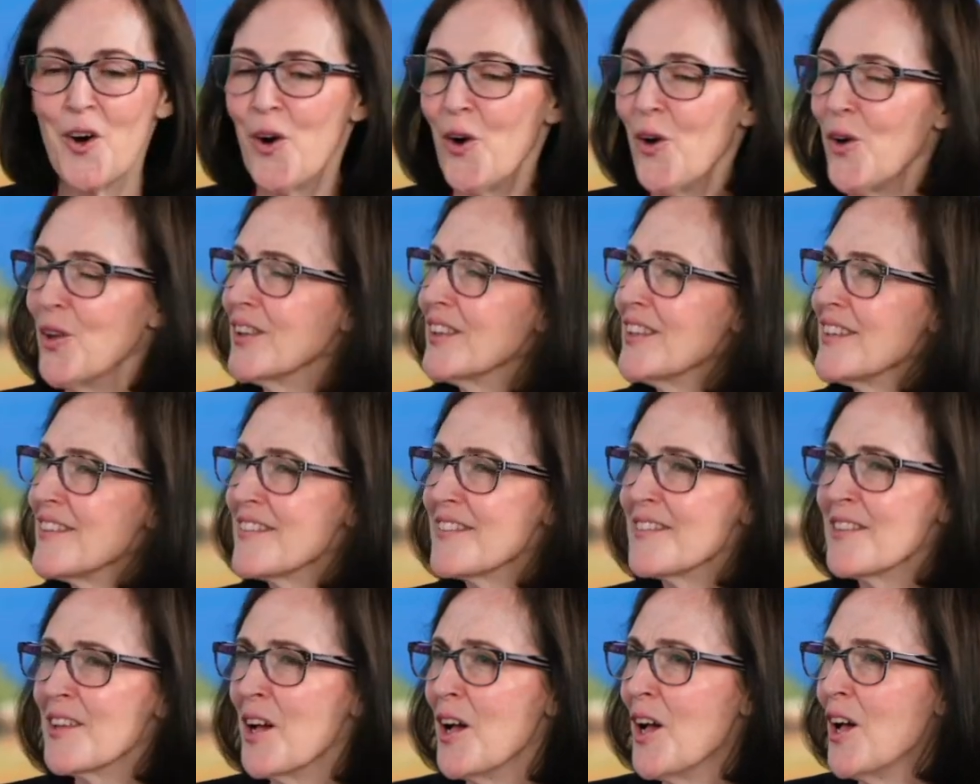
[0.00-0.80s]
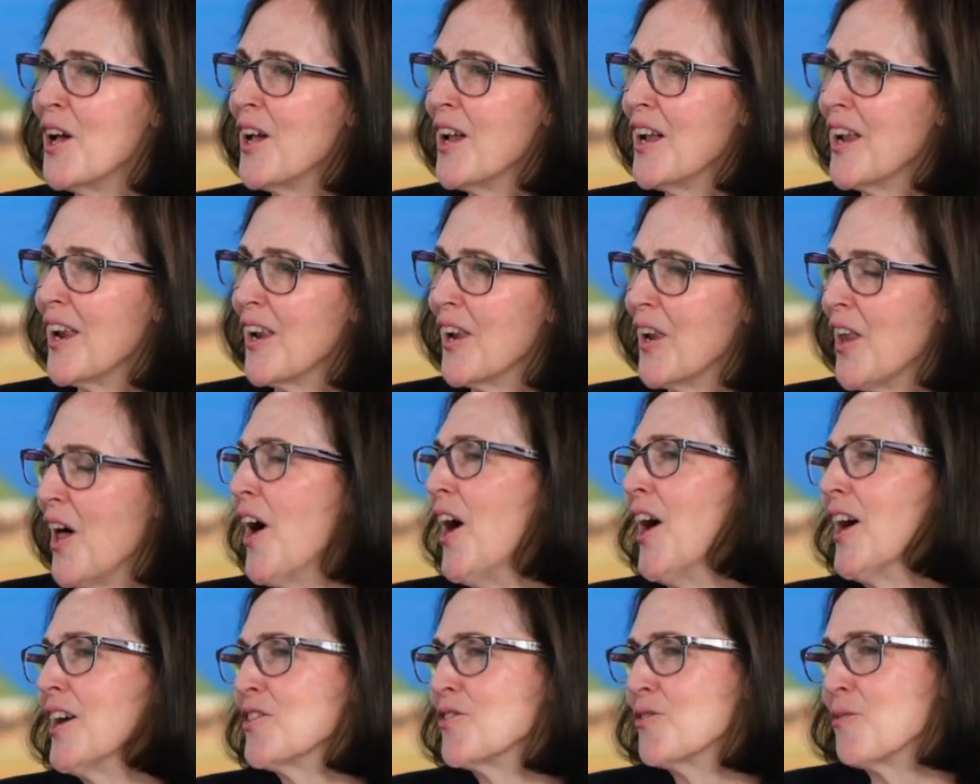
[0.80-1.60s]
all these
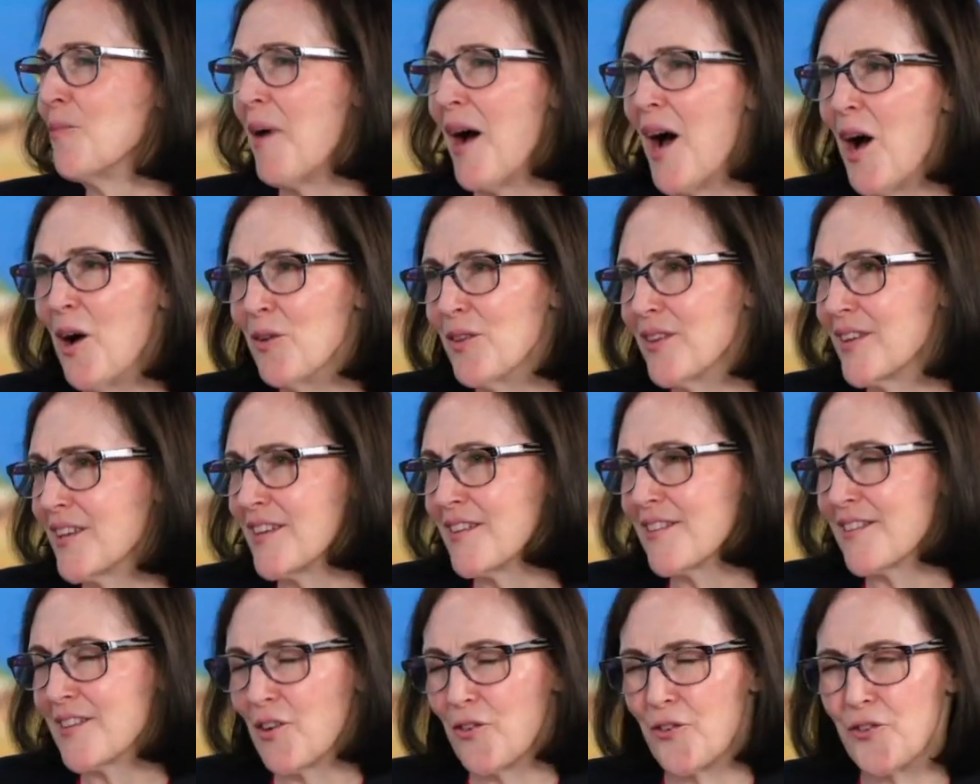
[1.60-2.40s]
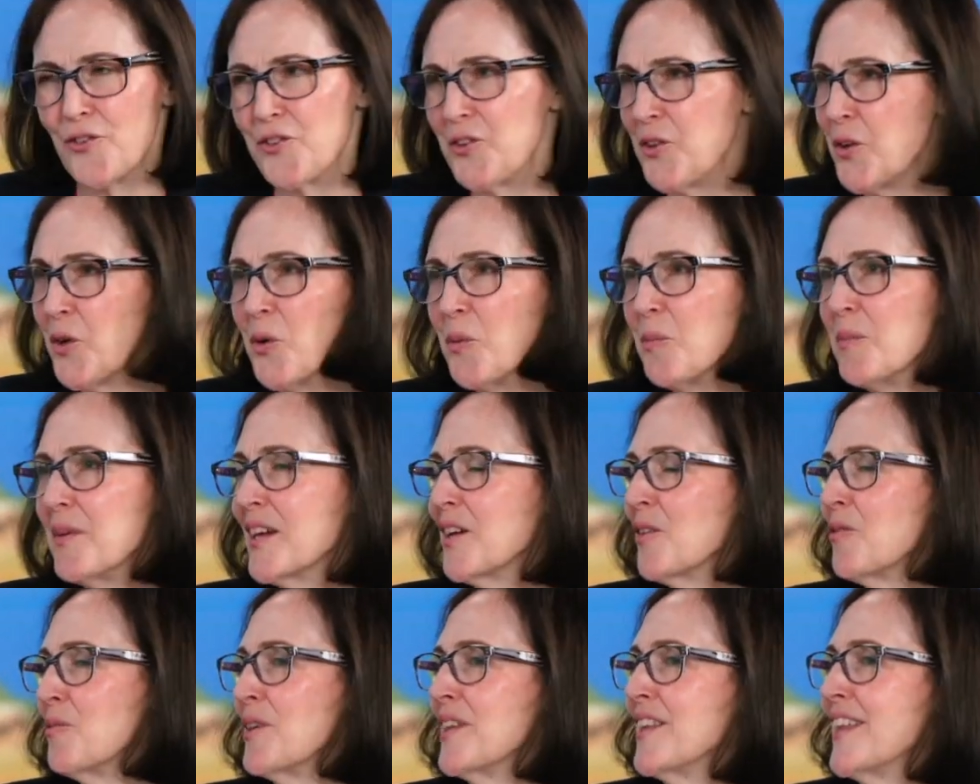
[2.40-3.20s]
large mountains are
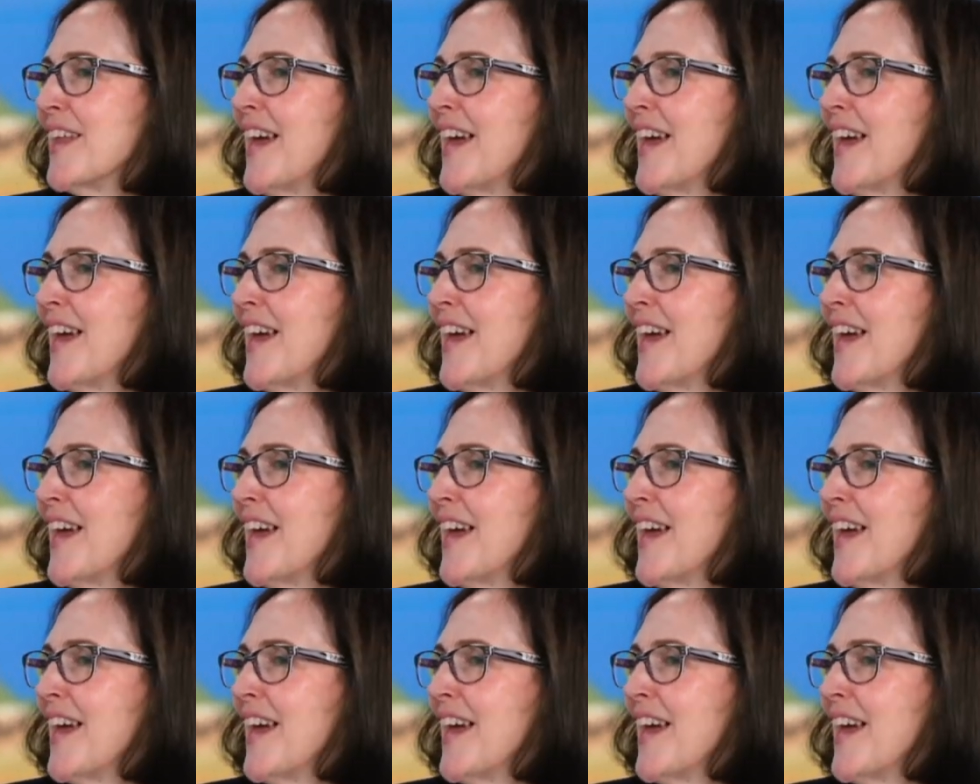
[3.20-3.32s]
fuming with